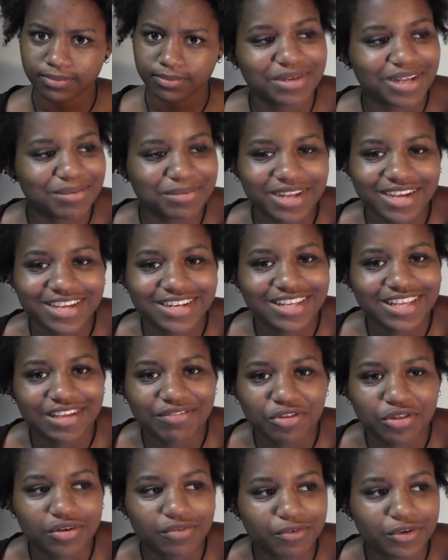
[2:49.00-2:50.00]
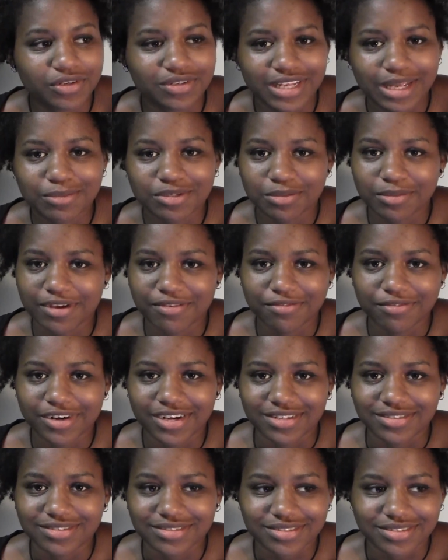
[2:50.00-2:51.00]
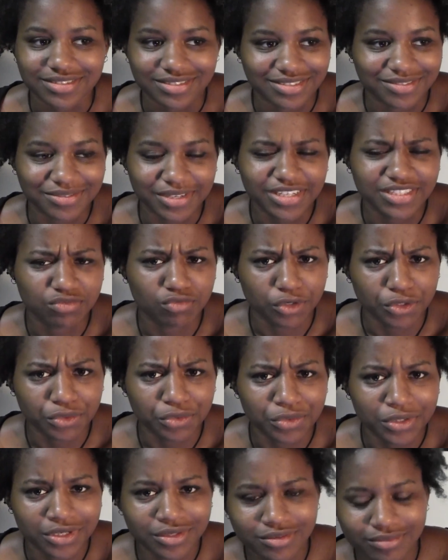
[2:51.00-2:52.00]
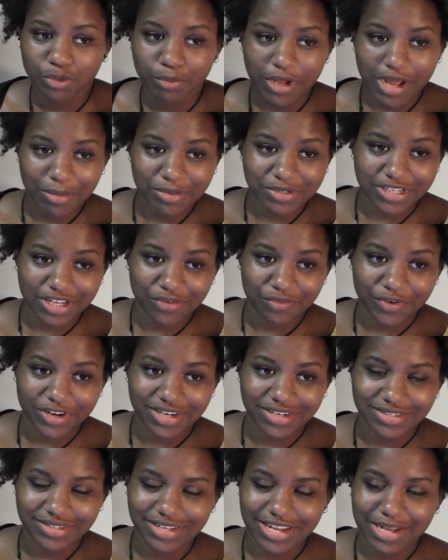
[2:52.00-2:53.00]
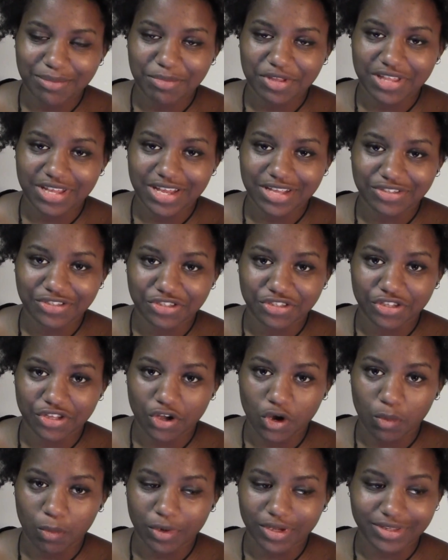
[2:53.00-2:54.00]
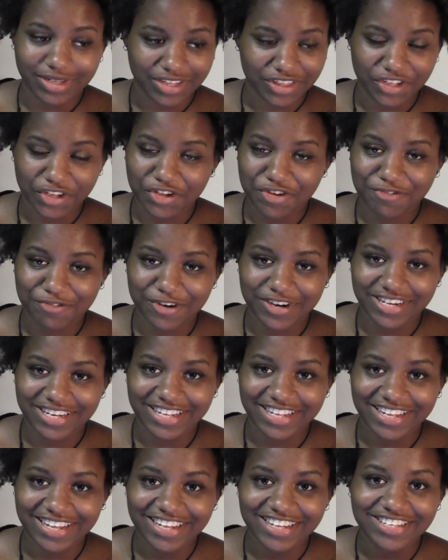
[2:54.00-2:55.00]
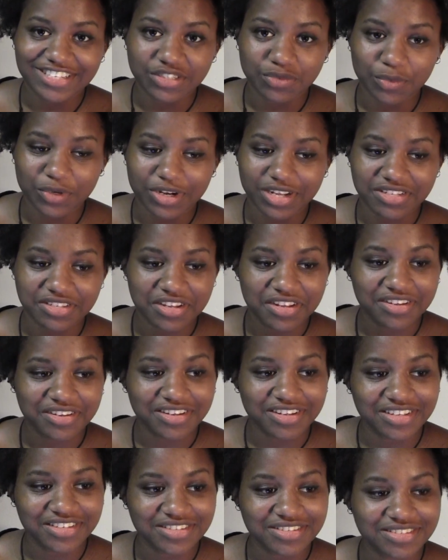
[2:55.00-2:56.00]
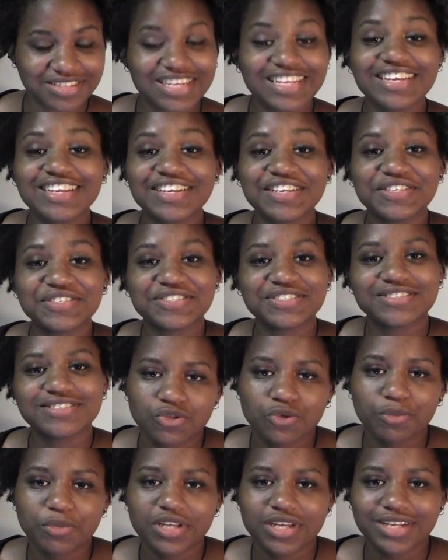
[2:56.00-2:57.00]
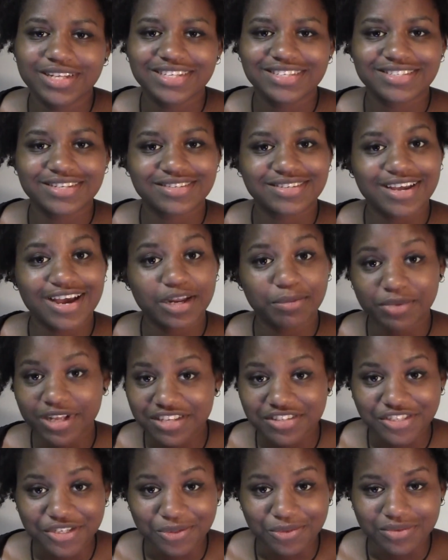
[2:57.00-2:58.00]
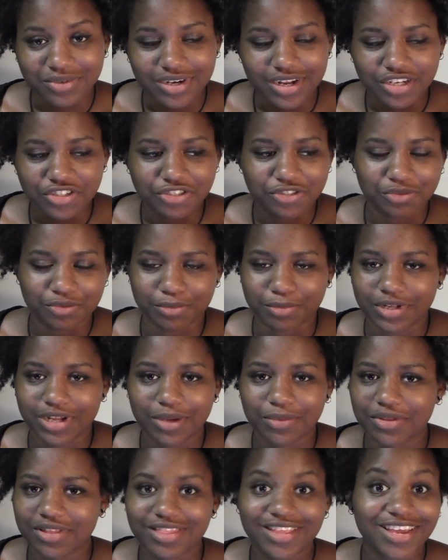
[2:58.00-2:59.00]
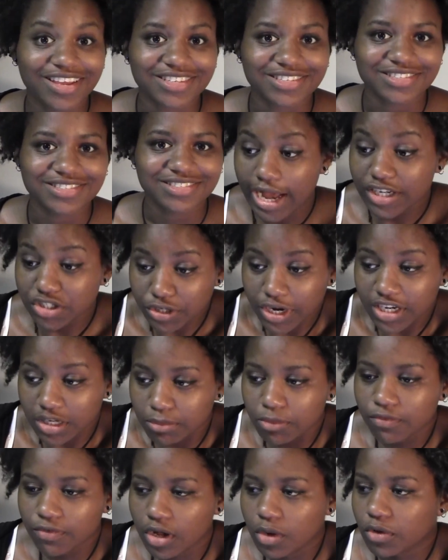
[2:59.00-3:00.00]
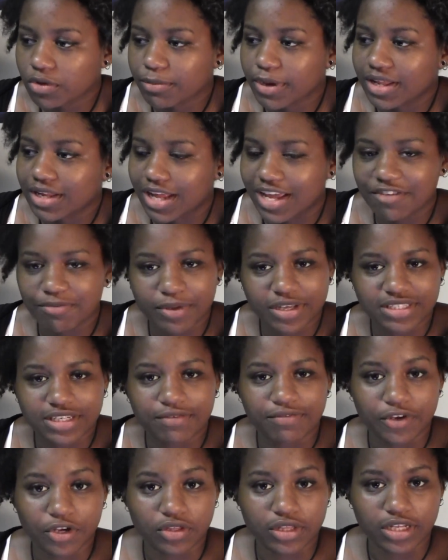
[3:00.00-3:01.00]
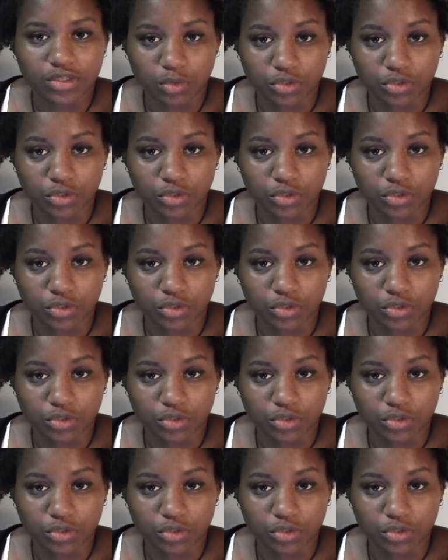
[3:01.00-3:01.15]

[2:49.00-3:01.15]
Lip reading: I'm not gonna give you the real names of my friends. That's rude. So Bob is getting ready to slide me the answers to the homework like the good friend he is when I suddenly sneeze. Sue immediately says, "God bless you," and I just reply with thanks. I tried to move on with my life because I figured